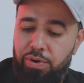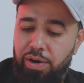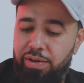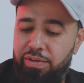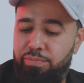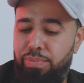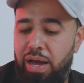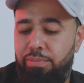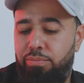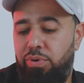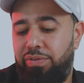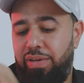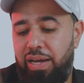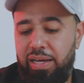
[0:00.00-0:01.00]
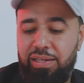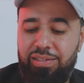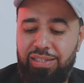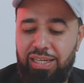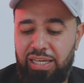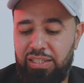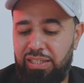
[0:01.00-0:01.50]
on this bad boy is
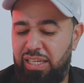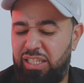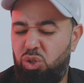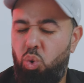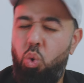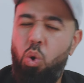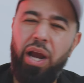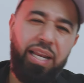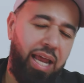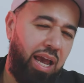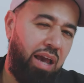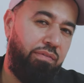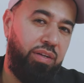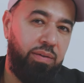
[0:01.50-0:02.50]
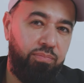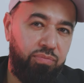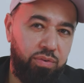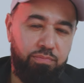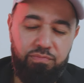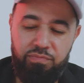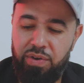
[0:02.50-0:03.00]
86. It's quite heavy.
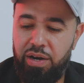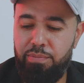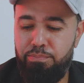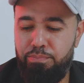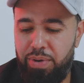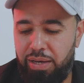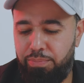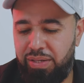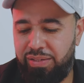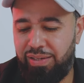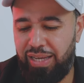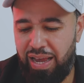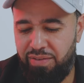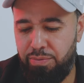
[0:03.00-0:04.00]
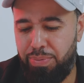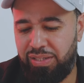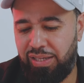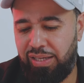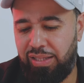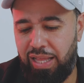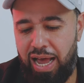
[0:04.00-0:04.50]
It's a very big heavy piece
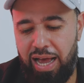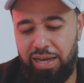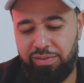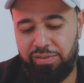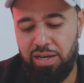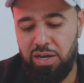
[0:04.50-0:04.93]
of glass,